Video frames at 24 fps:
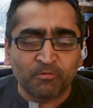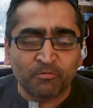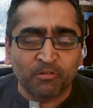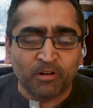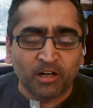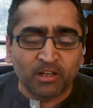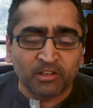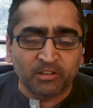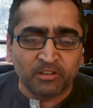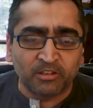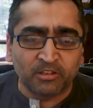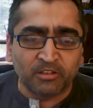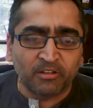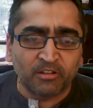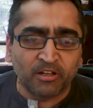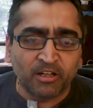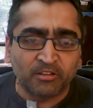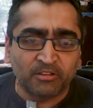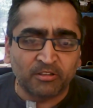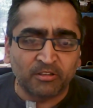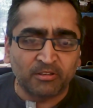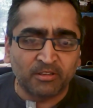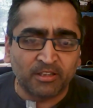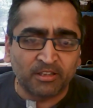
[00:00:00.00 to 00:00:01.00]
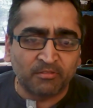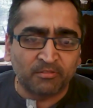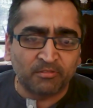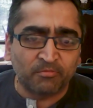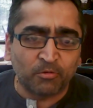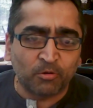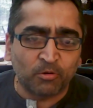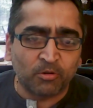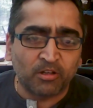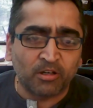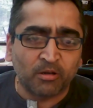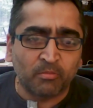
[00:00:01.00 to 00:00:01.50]
your father rather than
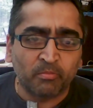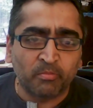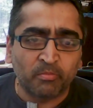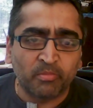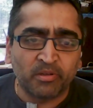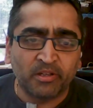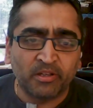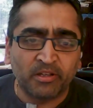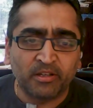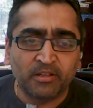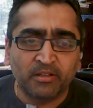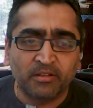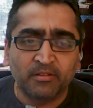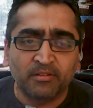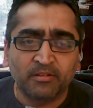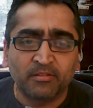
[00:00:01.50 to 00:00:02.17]
for a company.